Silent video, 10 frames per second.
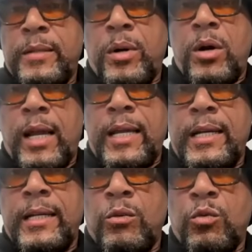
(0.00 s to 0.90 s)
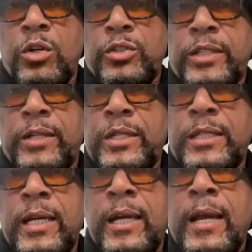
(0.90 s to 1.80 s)
the ball I hit in the World
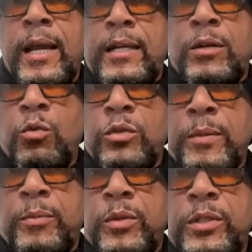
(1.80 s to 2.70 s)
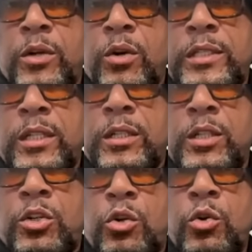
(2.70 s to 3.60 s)
Series. You know, it's a
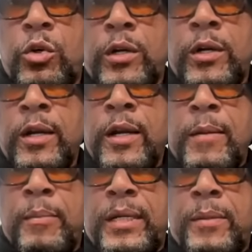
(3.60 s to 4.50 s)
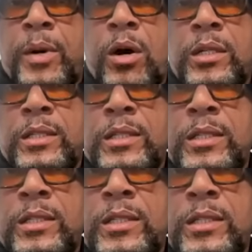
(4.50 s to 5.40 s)
little cooler, but the ball
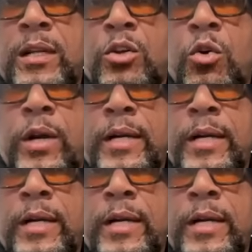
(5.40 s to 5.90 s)
is not going to go